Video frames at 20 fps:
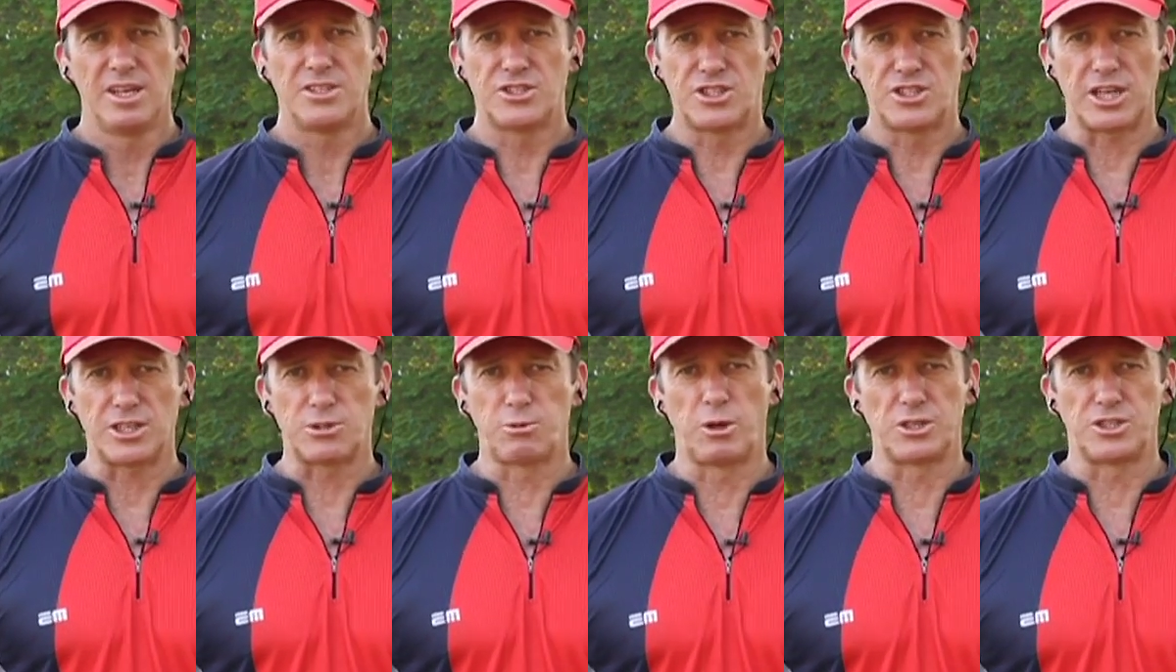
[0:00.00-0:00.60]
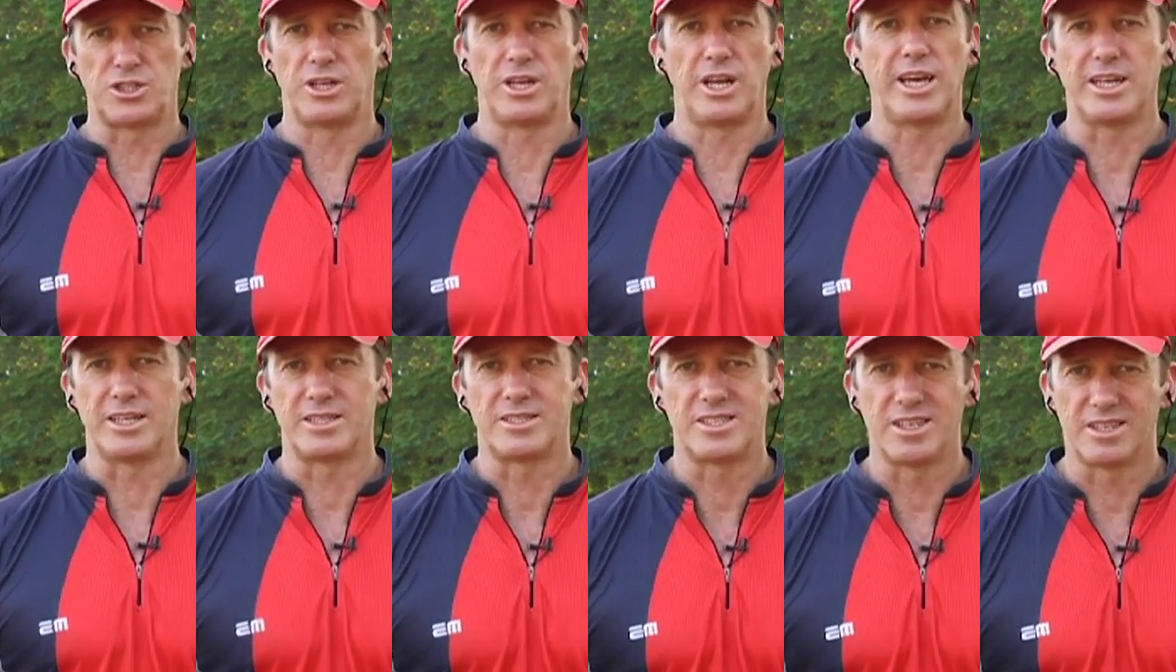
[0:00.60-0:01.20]
just what you
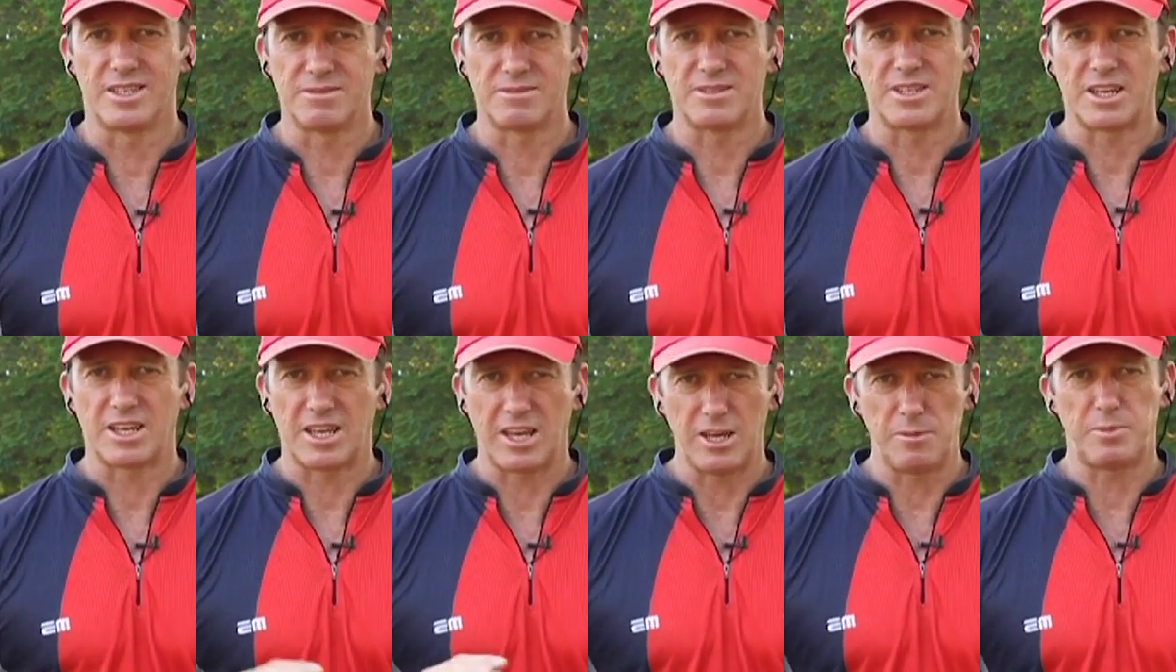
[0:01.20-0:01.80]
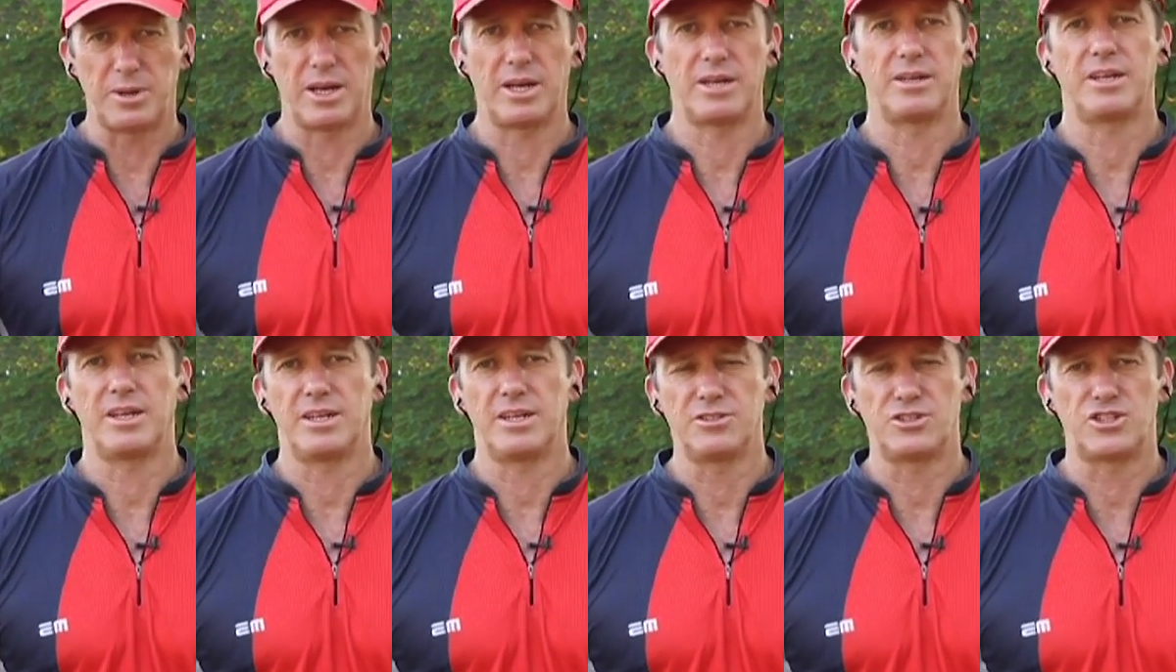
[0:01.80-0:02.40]
need to, to keep it
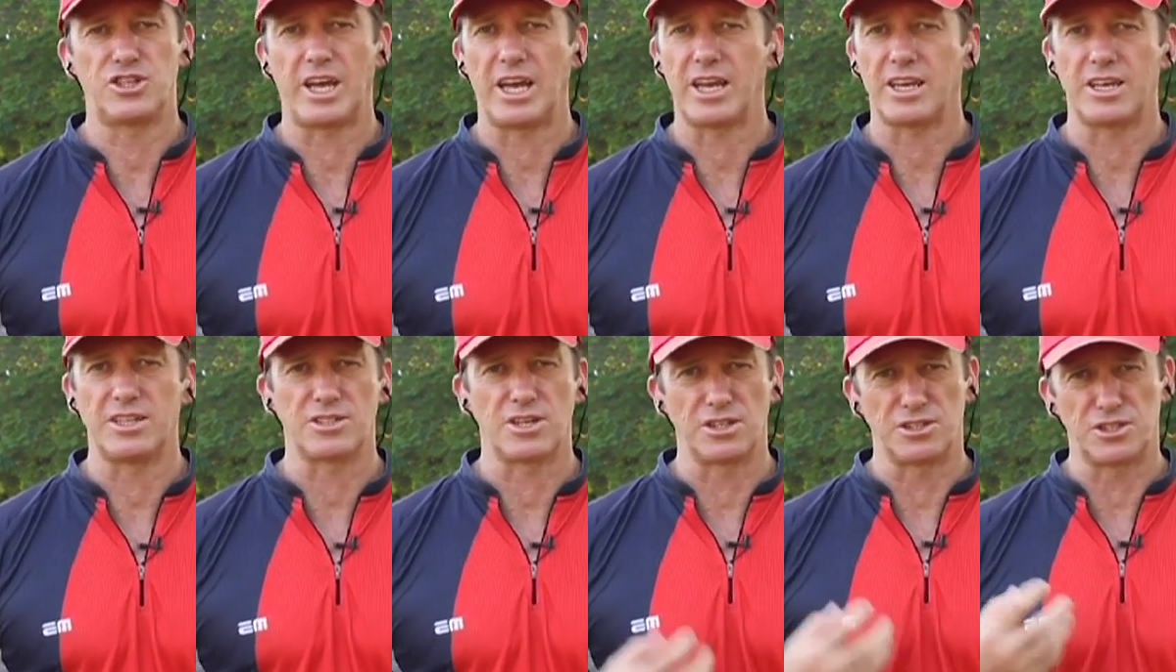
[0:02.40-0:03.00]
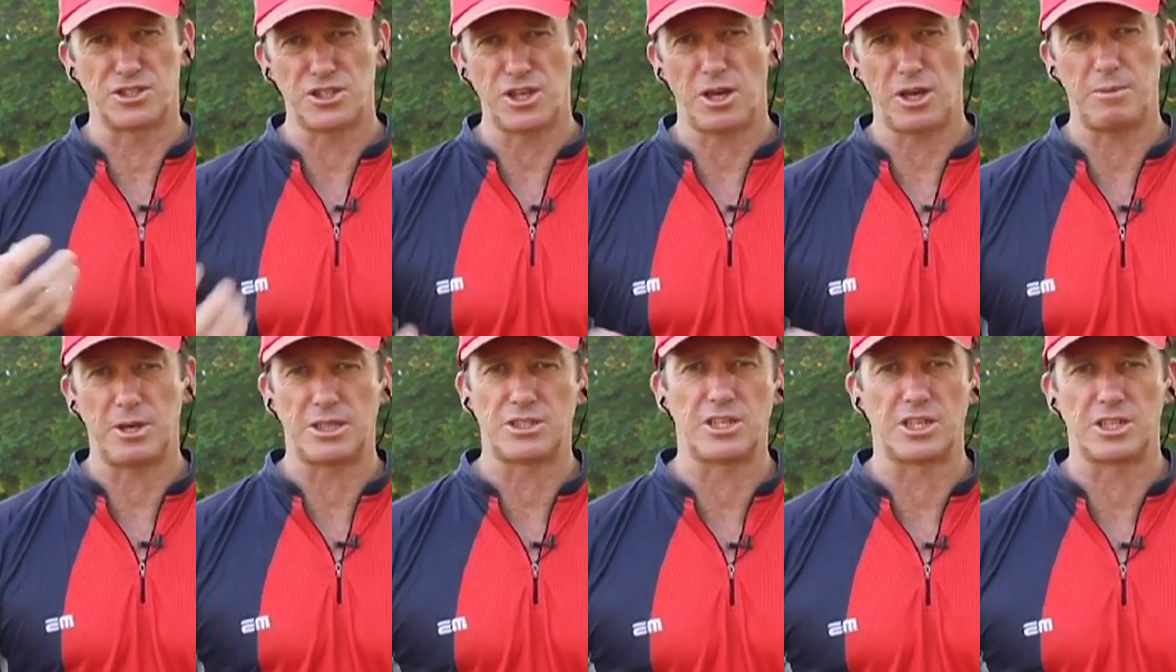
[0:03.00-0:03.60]
in check. He's got so
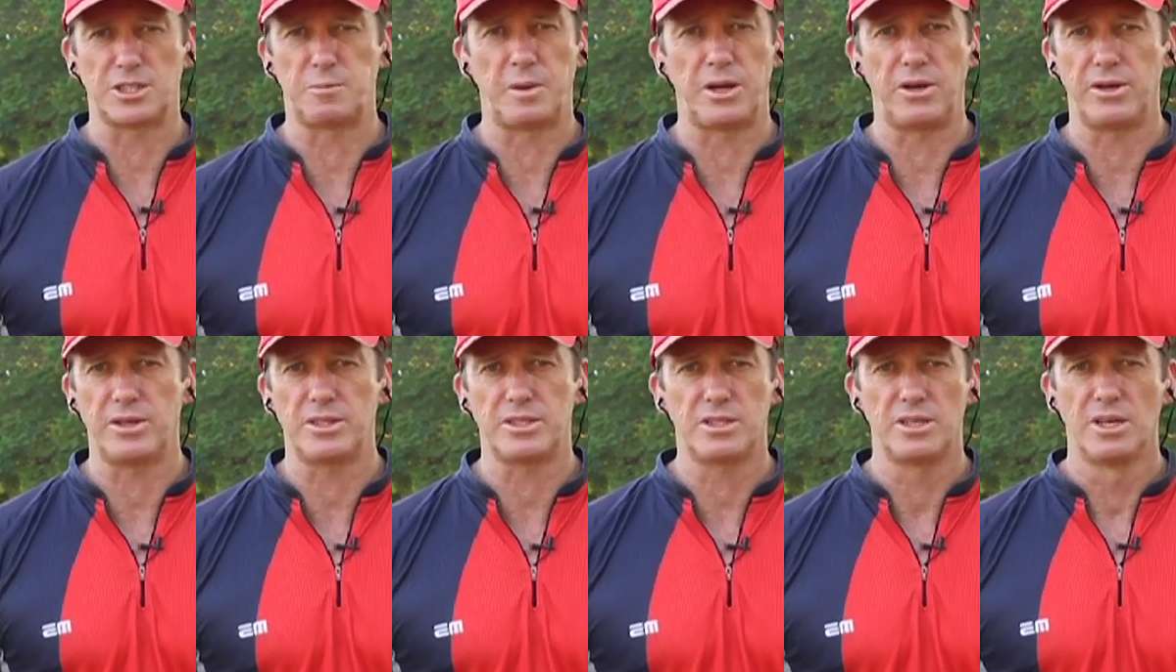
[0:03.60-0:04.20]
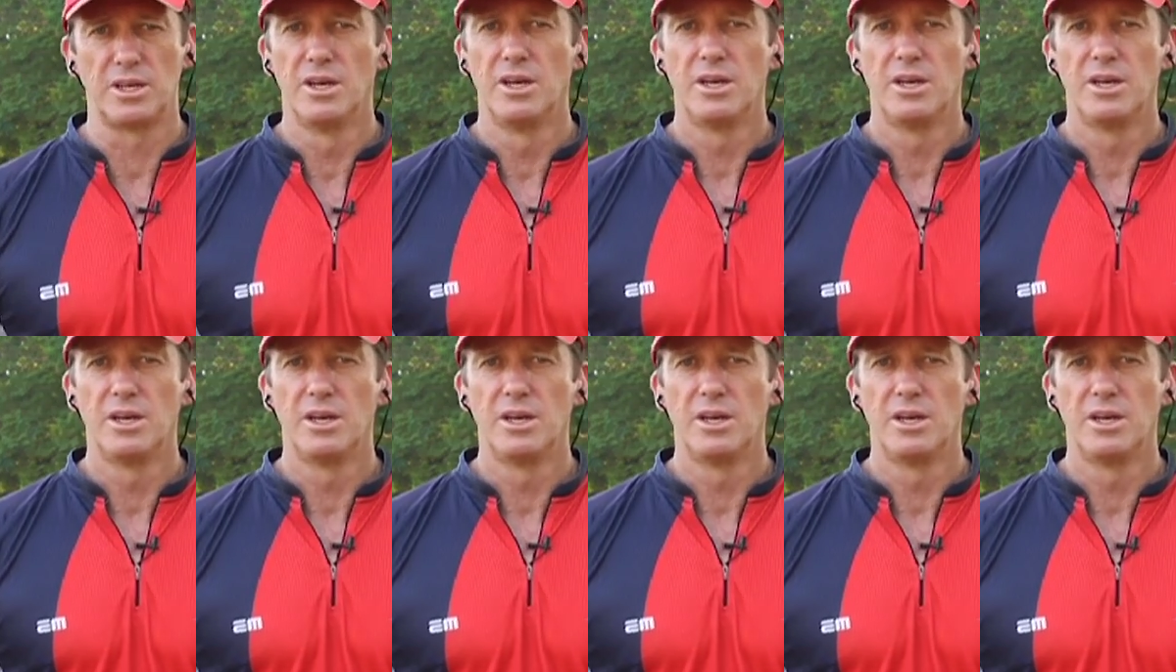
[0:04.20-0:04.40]
much experience.